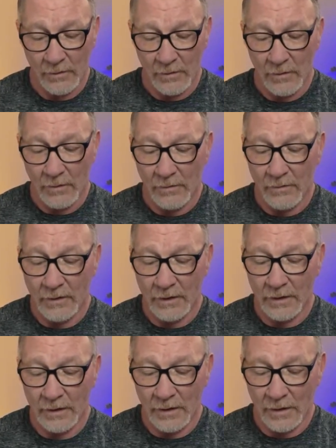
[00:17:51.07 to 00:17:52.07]

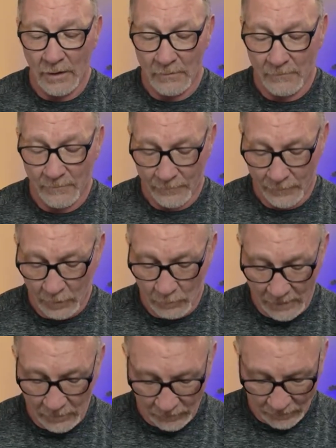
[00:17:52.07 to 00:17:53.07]
the Windows
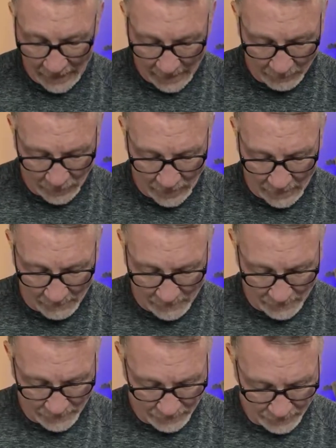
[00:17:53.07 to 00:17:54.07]
laptop,
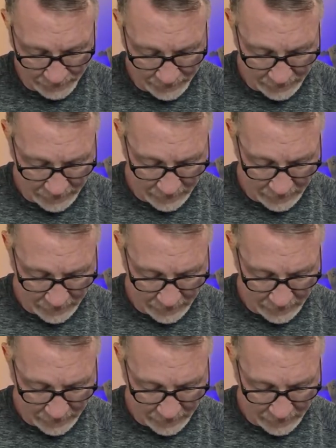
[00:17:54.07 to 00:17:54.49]
that